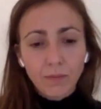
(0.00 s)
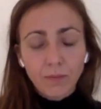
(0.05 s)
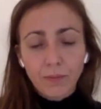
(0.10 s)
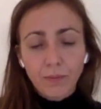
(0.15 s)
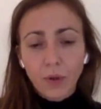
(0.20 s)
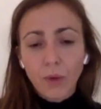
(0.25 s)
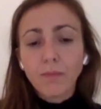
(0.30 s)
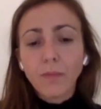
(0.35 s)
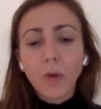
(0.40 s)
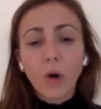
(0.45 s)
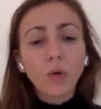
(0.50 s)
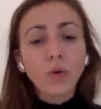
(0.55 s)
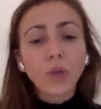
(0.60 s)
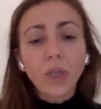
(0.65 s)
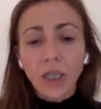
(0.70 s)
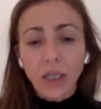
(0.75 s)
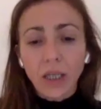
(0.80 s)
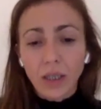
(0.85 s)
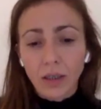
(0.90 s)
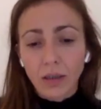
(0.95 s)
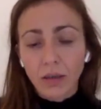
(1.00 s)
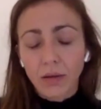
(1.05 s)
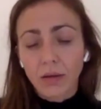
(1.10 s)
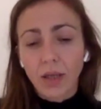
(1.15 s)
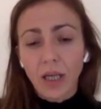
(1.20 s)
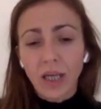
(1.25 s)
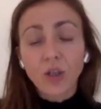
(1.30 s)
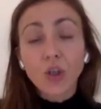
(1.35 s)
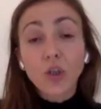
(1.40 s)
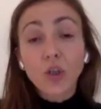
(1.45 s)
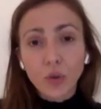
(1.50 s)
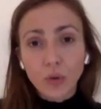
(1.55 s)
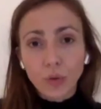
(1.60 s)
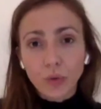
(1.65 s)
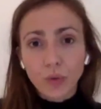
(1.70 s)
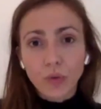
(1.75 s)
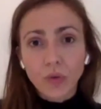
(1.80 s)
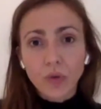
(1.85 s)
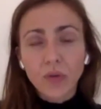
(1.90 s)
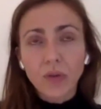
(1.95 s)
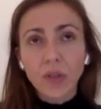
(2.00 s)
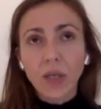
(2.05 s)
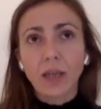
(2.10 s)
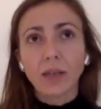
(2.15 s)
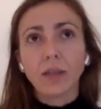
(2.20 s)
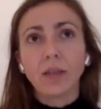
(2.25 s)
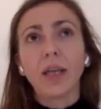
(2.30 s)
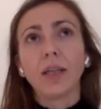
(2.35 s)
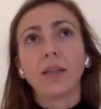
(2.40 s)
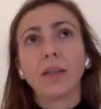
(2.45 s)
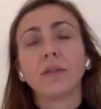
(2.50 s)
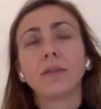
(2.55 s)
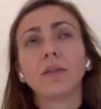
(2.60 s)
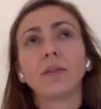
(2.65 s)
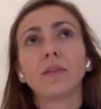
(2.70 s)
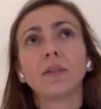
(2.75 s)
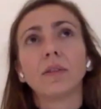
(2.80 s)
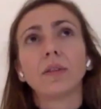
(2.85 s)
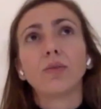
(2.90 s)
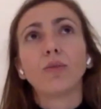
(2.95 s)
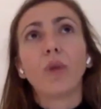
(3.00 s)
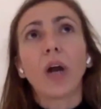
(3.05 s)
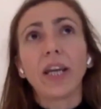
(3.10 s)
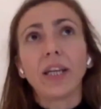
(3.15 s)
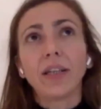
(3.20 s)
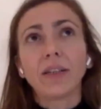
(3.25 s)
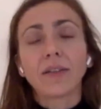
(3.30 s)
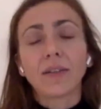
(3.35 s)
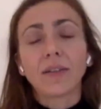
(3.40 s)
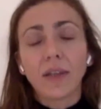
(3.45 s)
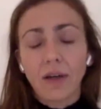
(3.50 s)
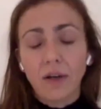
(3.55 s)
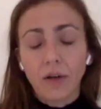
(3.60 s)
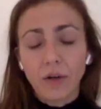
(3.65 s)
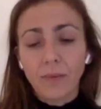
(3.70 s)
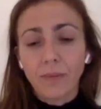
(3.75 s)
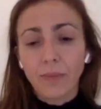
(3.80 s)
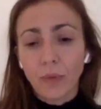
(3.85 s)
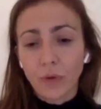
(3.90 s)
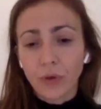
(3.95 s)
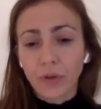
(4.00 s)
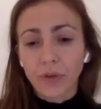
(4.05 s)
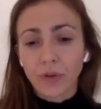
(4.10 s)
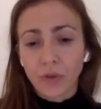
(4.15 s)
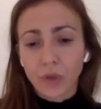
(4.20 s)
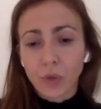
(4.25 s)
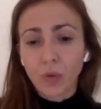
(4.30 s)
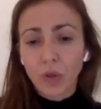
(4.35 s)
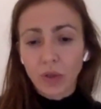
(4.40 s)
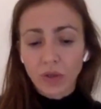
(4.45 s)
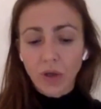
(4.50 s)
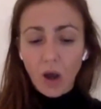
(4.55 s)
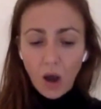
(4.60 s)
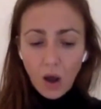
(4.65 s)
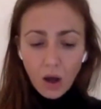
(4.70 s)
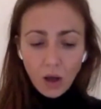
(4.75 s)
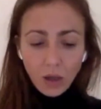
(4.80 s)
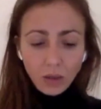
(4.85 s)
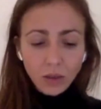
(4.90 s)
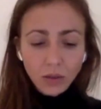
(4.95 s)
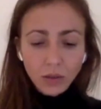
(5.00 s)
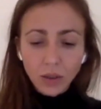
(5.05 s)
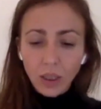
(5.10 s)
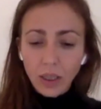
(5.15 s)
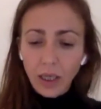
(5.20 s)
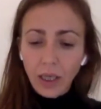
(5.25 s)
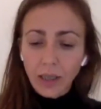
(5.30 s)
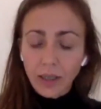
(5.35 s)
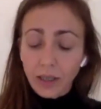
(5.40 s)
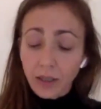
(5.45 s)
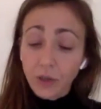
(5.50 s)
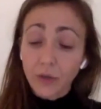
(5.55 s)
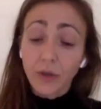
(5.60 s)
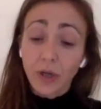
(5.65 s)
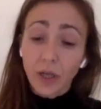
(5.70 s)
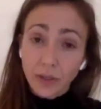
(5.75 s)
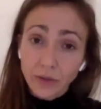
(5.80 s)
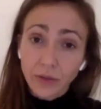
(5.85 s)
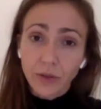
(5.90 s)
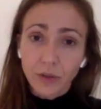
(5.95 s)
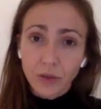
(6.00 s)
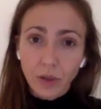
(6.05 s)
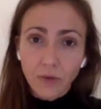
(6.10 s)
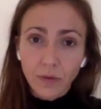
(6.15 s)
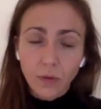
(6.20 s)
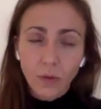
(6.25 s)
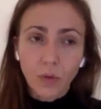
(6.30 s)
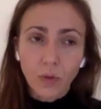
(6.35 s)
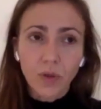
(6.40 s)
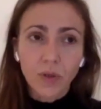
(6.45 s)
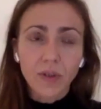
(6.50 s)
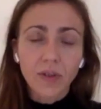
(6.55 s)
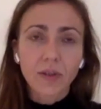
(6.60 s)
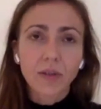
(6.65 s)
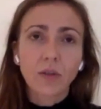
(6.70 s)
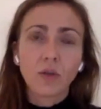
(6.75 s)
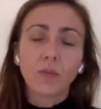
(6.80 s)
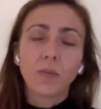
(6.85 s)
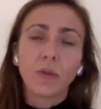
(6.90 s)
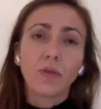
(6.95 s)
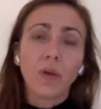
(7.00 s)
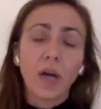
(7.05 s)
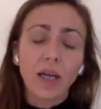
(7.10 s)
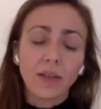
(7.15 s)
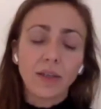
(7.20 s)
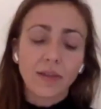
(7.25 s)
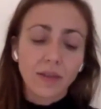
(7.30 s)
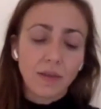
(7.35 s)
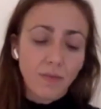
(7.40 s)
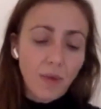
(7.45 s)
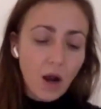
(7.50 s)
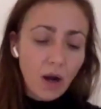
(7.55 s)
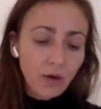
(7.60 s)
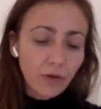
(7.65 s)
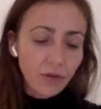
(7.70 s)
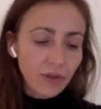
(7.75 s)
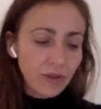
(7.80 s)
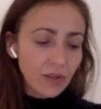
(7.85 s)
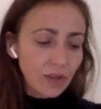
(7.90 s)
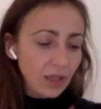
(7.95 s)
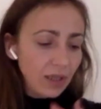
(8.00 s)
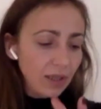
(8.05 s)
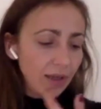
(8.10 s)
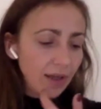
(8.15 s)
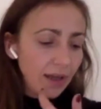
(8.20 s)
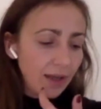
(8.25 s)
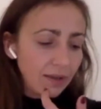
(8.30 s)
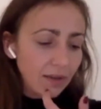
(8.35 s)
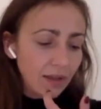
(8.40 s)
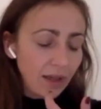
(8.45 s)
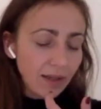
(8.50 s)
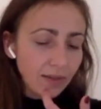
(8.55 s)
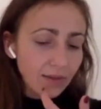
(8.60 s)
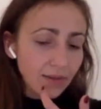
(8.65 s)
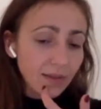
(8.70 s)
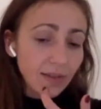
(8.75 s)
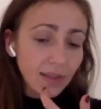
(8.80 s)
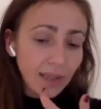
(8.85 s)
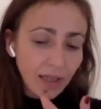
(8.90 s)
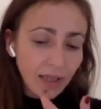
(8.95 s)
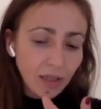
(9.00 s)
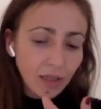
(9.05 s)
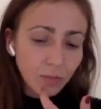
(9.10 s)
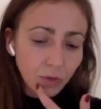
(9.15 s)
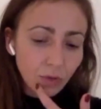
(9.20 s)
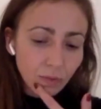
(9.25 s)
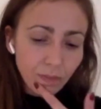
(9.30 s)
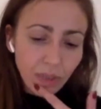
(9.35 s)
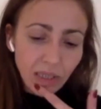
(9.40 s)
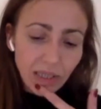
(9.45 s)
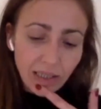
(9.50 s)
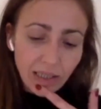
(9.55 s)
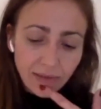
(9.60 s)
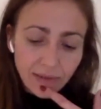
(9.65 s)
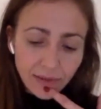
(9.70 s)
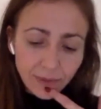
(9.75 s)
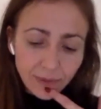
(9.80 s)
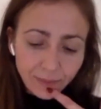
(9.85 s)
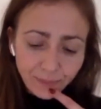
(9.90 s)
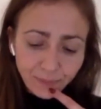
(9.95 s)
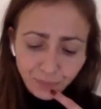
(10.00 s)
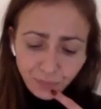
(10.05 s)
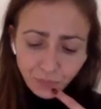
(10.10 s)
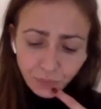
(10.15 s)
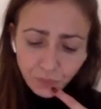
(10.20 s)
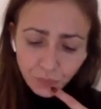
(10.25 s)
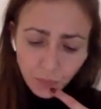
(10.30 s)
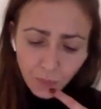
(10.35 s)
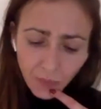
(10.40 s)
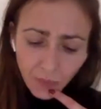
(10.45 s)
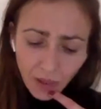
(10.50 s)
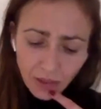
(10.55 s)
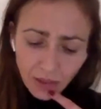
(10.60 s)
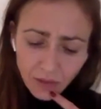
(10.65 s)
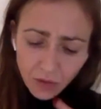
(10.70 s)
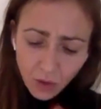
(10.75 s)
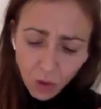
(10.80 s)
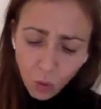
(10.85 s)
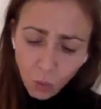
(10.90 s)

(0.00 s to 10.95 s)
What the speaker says: promoting issues and rights that are important to us all here under, of course, human rights, democracy, and sustainable peace. So